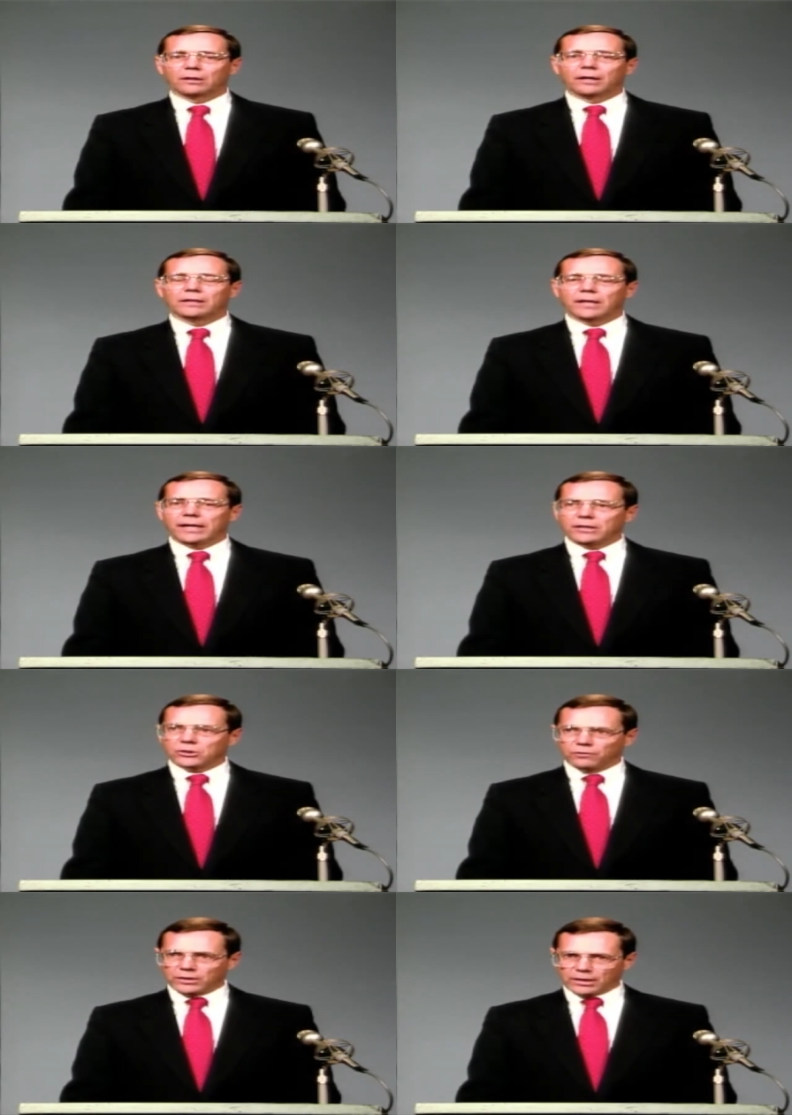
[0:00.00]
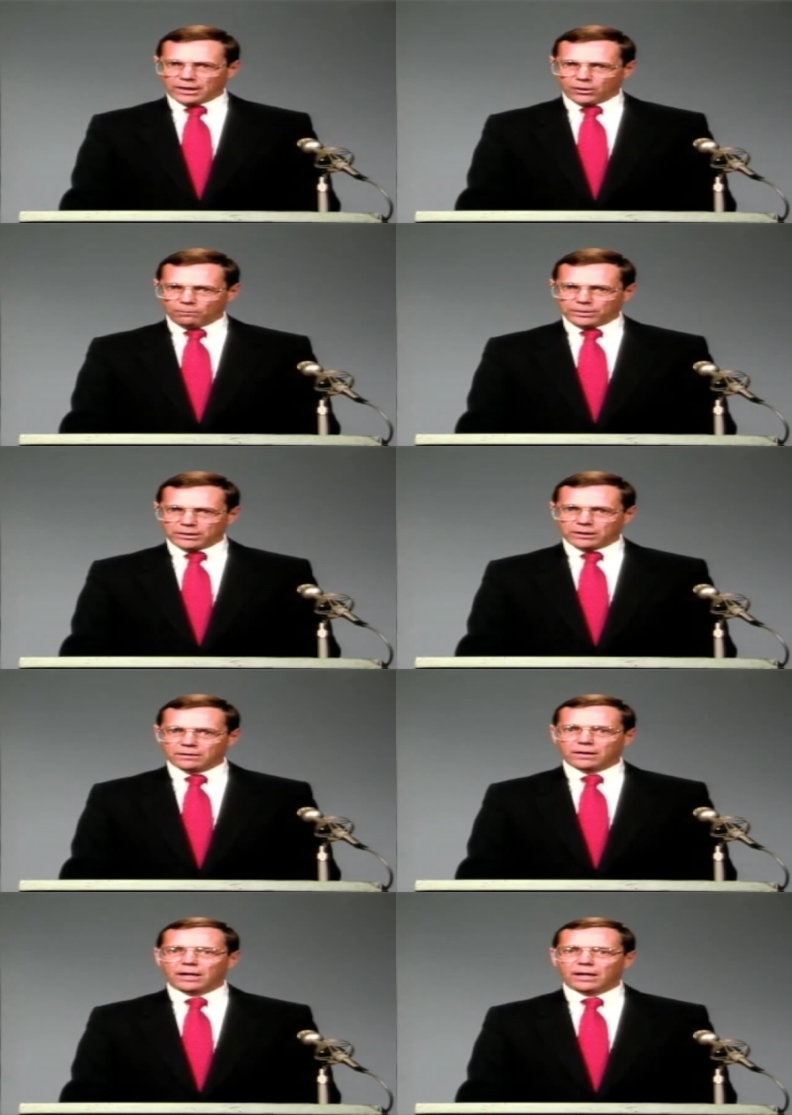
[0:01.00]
like HVLP